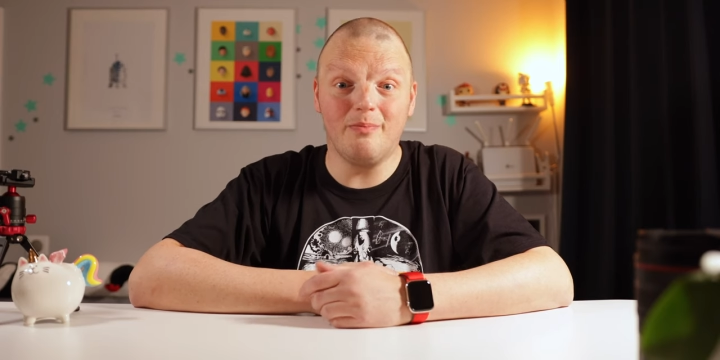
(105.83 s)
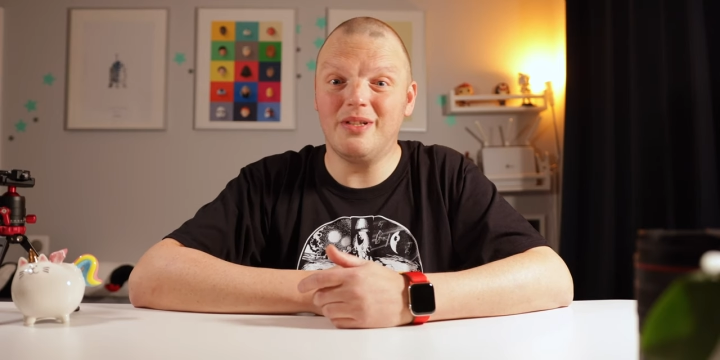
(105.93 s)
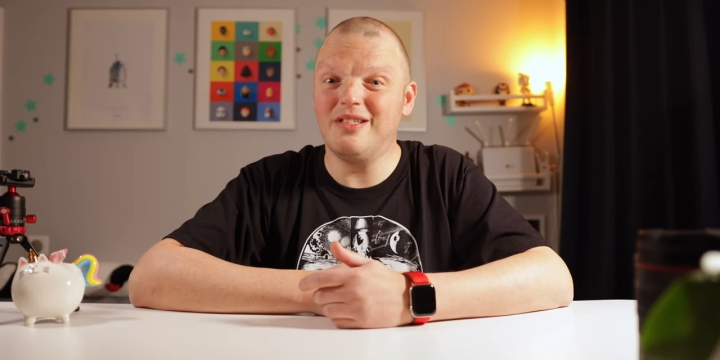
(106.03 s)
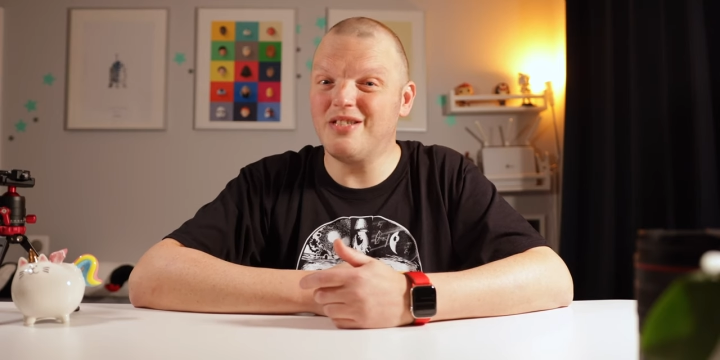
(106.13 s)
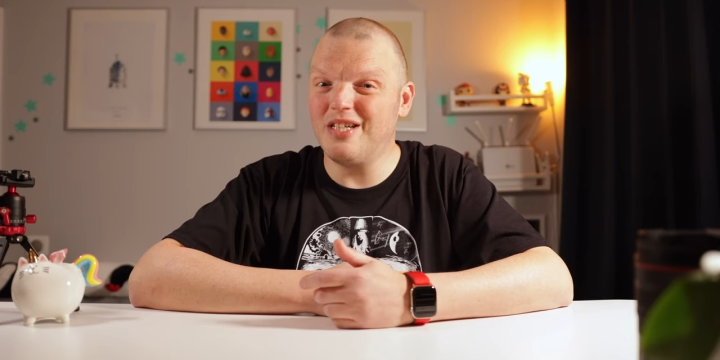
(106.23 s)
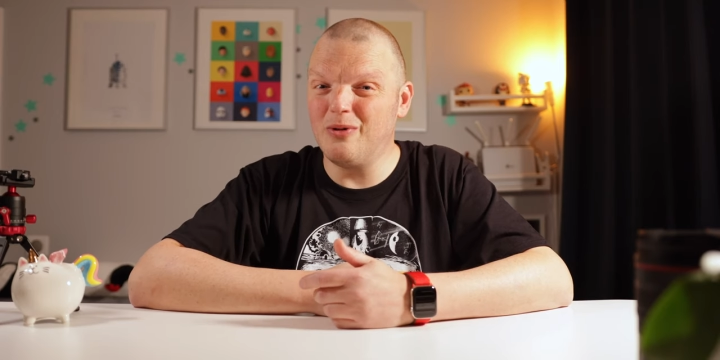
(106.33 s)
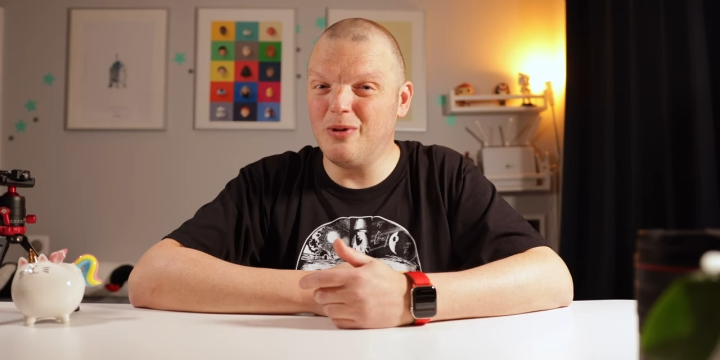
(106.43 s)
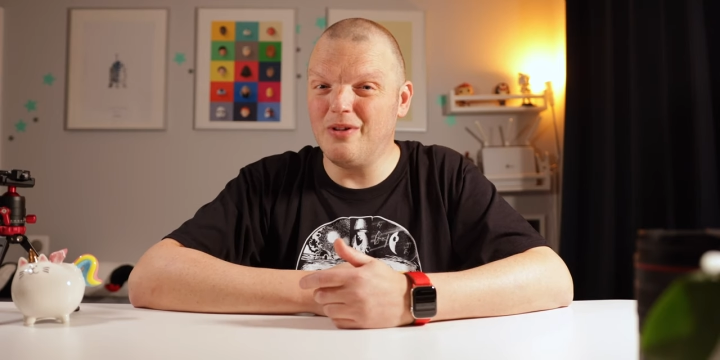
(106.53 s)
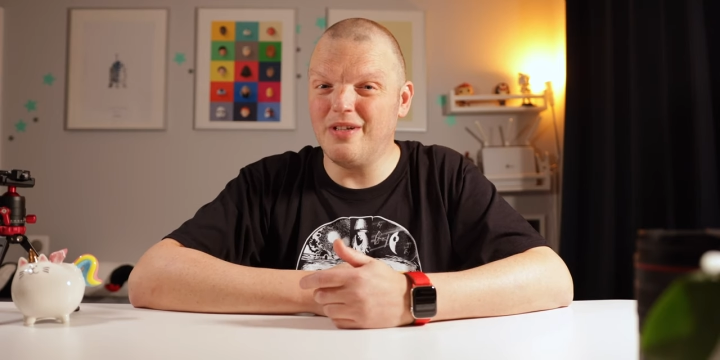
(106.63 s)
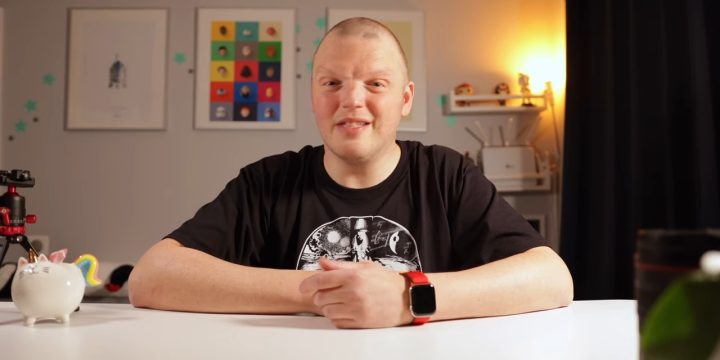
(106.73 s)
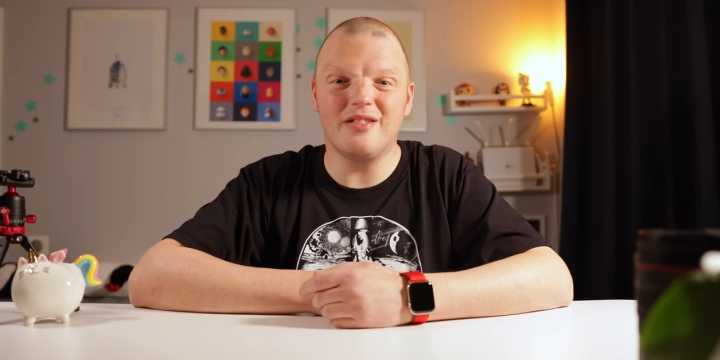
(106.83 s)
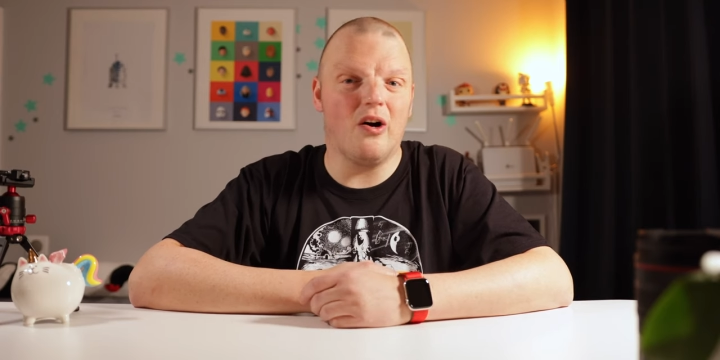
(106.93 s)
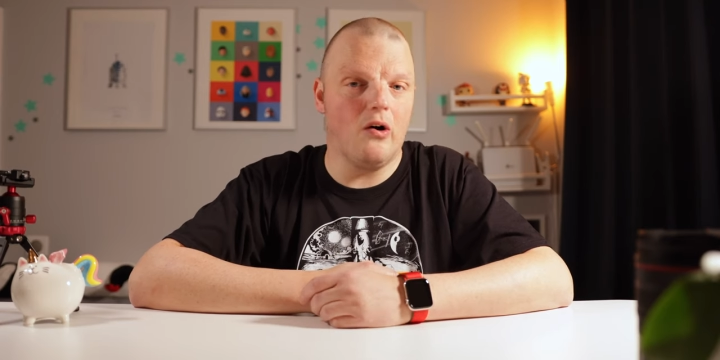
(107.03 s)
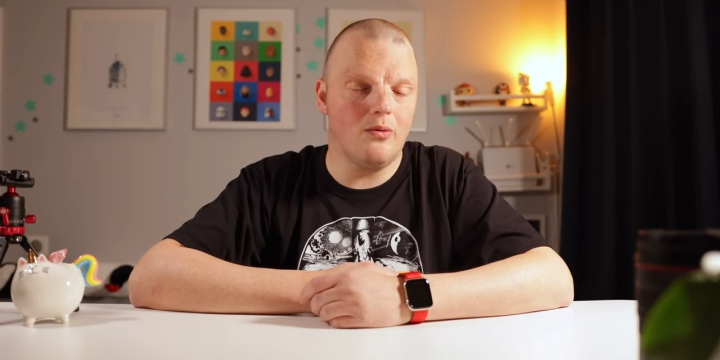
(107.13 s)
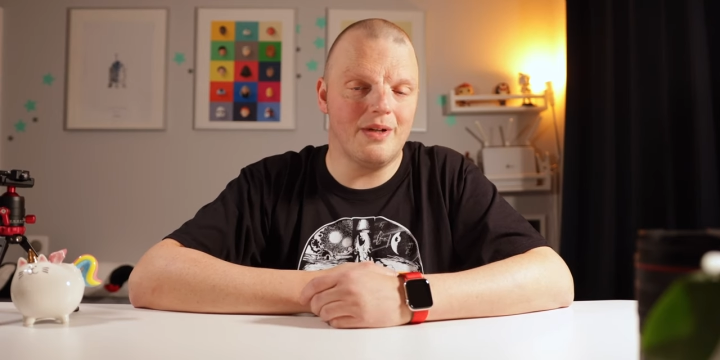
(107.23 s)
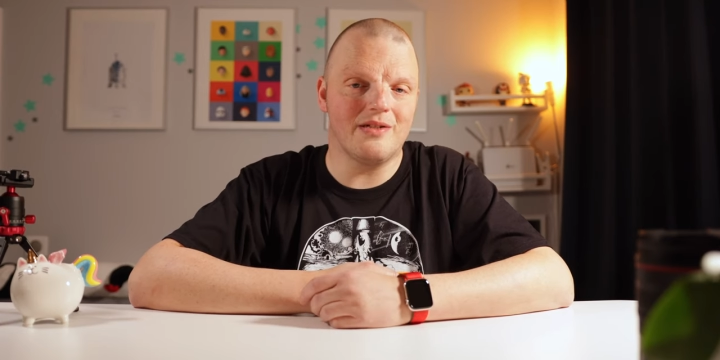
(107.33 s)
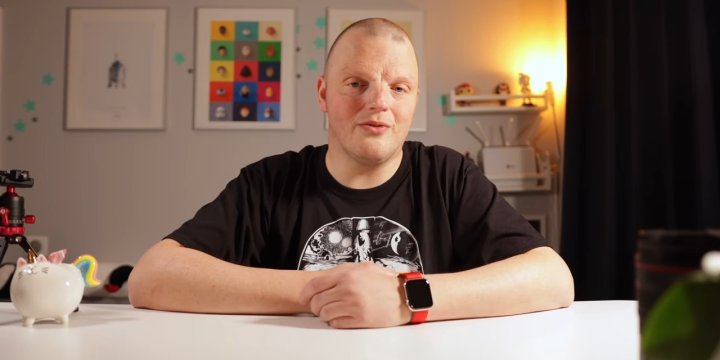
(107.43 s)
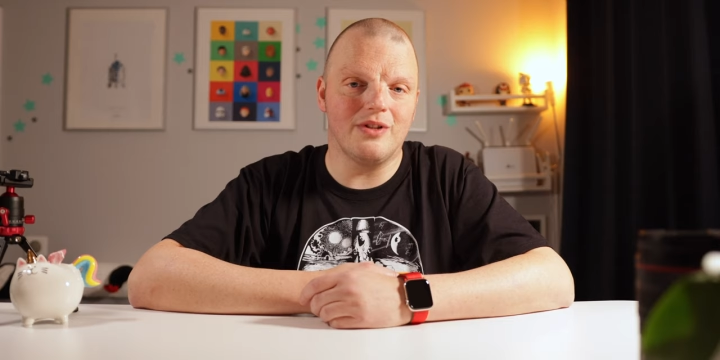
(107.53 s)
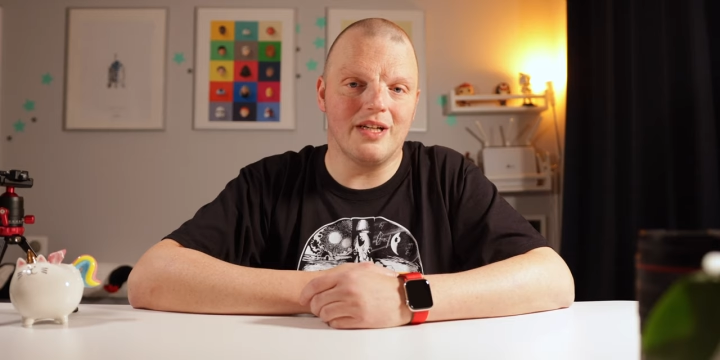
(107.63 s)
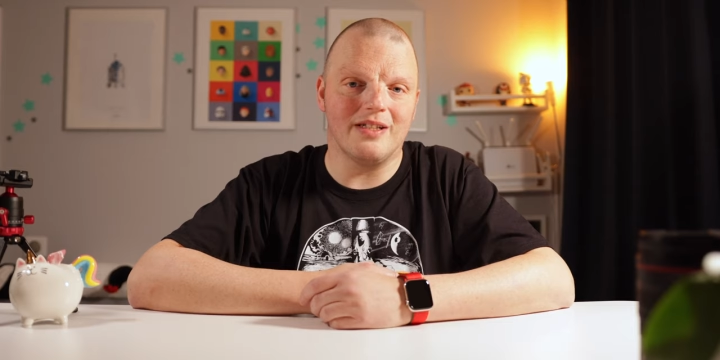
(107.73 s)
but in general it's always a
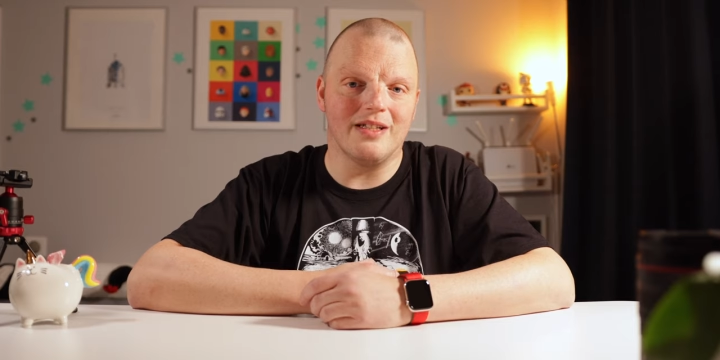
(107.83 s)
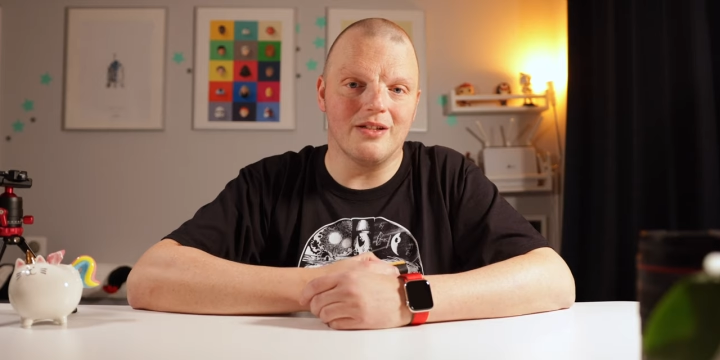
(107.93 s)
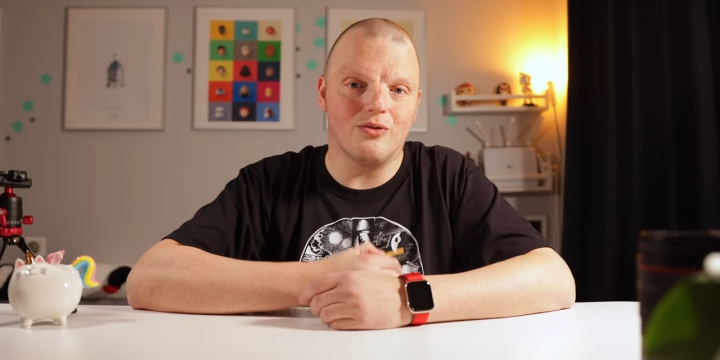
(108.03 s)
good idea